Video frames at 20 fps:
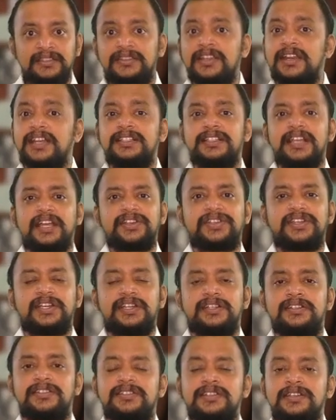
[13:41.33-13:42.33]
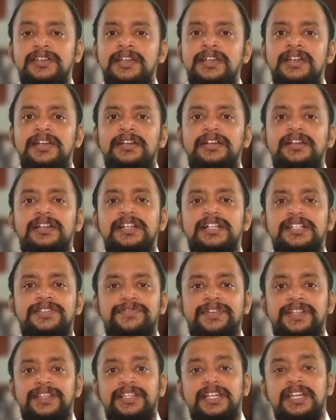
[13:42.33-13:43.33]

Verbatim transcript: Three sections deals with